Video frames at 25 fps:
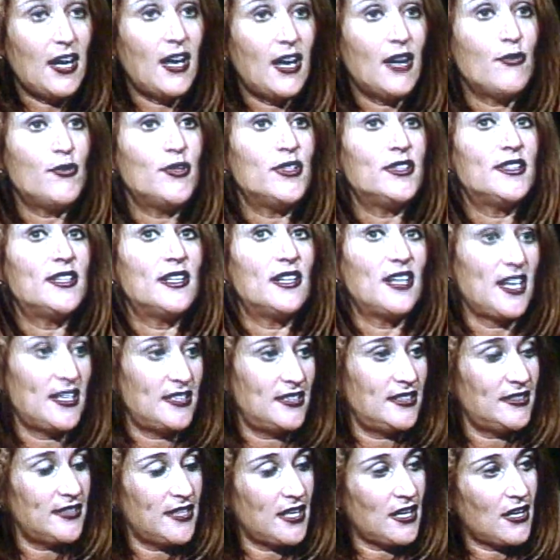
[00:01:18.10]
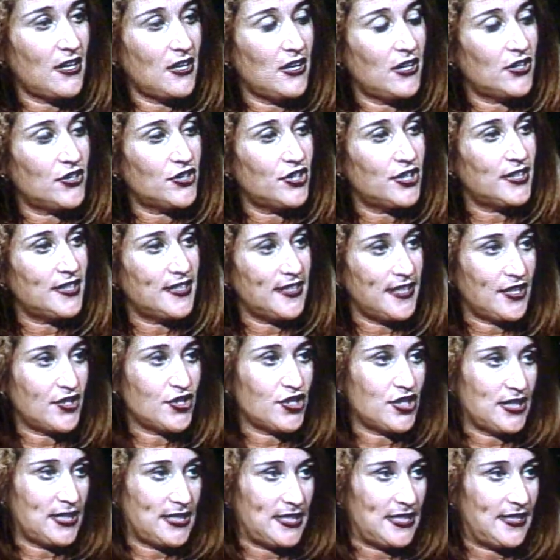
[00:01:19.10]
I was a licensed psychologist in
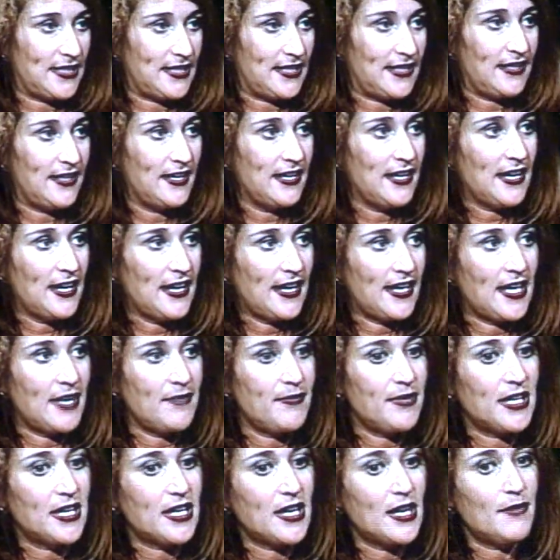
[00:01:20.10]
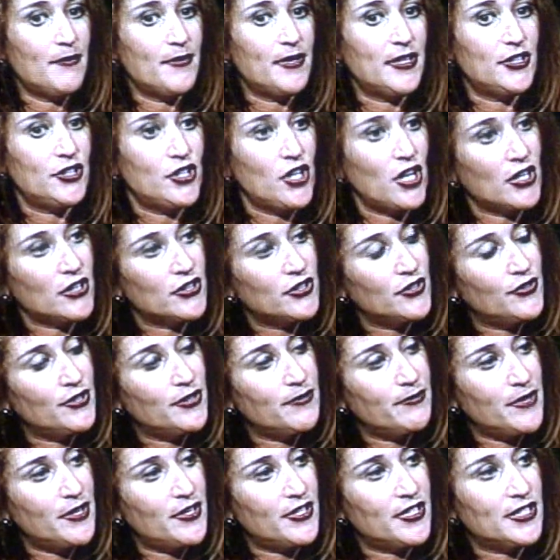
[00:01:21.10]
Argentina, and I became a doctor
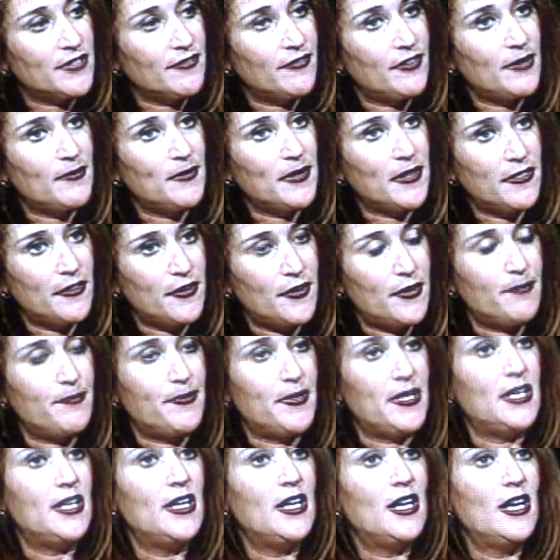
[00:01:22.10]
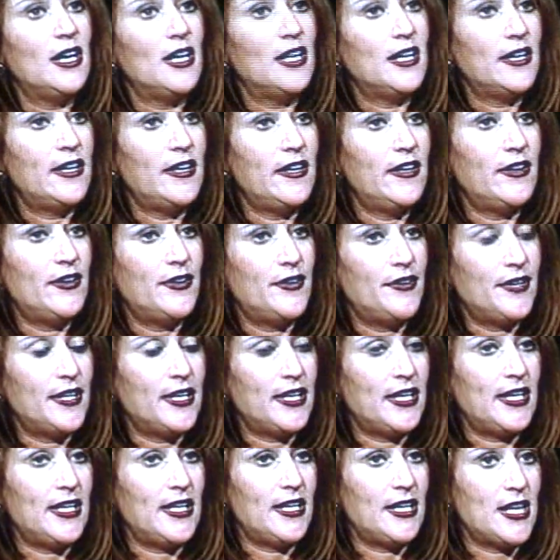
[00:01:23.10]
in marriage and family therapy here
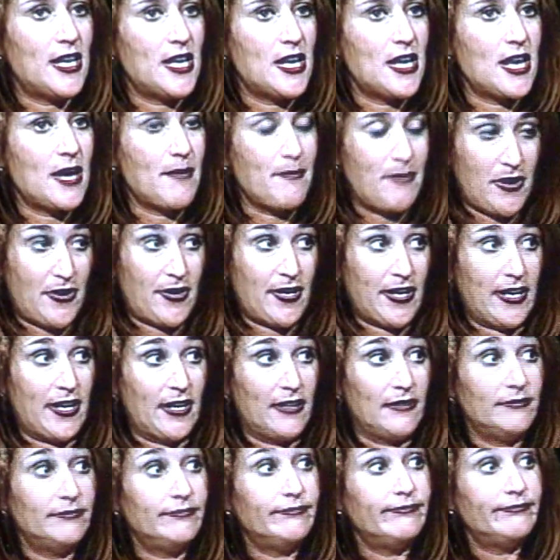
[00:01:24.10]
in America.